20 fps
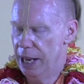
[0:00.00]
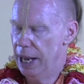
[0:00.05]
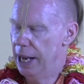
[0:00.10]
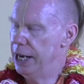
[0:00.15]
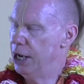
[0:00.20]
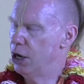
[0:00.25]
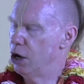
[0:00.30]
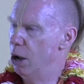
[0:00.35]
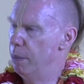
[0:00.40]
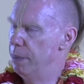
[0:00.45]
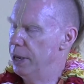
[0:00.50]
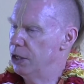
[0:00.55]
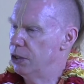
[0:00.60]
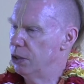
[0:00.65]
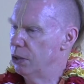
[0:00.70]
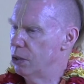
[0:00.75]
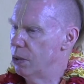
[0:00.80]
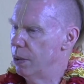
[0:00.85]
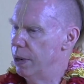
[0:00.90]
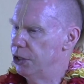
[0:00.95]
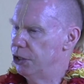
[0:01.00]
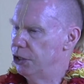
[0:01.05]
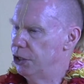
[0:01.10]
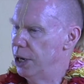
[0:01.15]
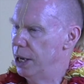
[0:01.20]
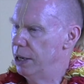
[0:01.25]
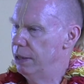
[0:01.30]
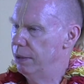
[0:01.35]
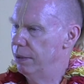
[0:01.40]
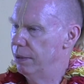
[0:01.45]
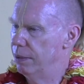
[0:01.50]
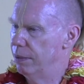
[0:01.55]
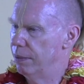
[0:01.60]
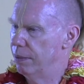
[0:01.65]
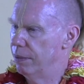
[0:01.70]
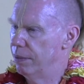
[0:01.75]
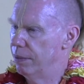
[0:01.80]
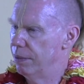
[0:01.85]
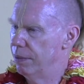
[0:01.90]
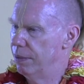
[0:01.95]
Any comment or question?
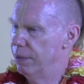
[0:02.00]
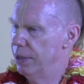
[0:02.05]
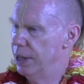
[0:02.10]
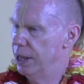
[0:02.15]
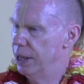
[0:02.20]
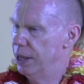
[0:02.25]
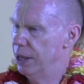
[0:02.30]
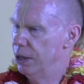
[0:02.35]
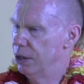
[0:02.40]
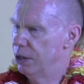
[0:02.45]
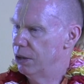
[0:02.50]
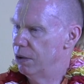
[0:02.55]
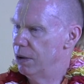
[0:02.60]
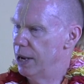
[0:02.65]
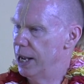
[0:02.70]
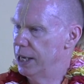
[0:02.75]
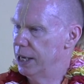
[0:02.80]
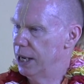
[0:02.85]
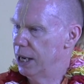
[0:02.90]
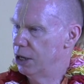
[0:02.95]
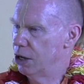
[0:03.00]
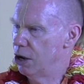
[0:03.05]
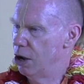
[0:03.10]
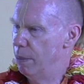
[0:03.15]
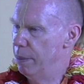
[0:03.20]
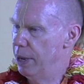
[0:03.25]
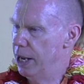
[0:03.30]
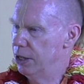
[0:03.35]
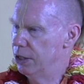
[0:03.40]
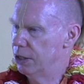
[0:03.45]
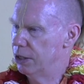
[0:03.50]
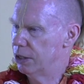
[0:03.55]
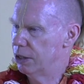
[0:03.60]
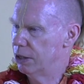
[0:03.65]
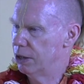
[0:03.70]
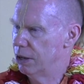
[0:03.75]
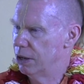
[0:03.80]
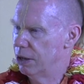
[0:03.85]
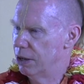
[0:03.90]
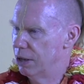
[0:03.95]
Gauranga, comment?
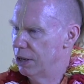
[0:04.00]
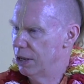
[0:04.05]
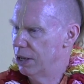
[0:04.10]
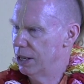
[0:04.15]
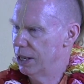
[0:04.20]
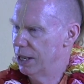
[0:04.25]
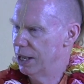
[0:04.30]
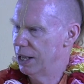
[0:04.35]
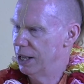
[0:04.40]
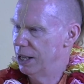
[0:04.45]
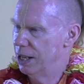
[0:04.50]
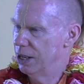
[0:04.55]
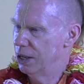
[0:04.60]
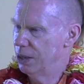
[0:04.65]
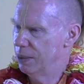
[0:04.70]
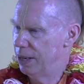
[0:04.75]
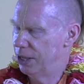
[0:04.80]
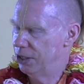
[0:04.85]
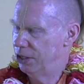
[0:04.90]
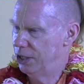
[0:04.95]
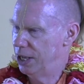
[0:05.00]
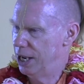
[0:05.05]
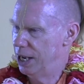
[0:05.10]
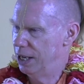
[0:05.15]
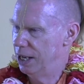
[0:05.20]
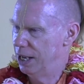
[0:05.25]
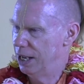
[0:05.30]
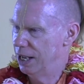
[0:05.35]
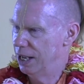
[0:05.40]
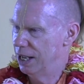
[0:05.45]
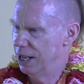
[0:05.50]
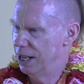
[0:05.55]
Question?